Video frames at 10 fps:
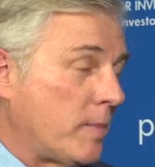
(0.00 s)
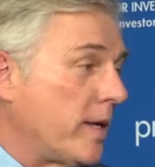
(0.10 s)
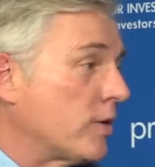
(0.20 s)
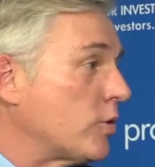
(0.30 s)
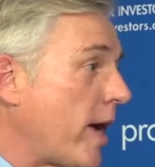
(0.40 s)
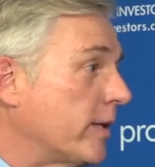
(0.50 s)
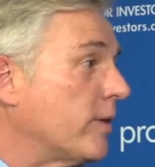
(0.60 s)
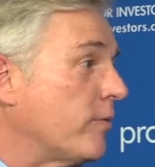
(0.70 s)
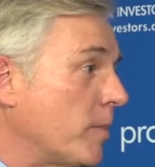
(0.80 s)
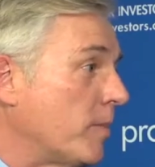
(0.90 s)
be
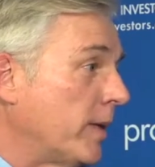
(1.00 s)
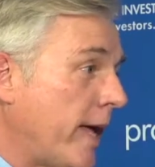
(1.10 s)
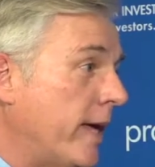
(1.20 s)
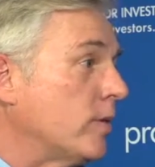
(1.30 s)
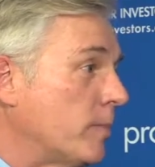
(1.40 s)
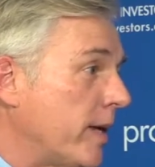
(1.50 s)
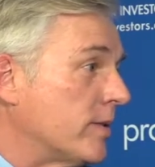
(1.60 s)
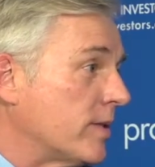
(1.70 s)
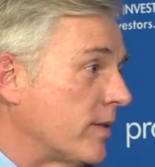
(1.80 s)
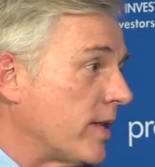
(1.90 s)
extracted from the plant or made
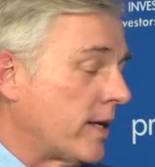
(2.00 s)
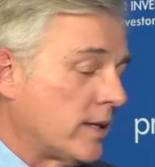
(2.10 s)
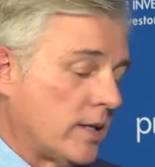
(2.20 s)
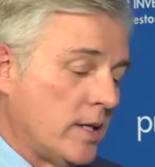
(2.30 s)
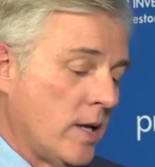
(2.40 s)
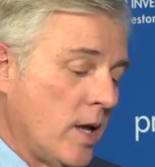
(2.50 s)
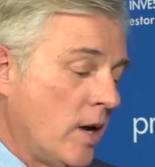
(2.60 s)
synthetically,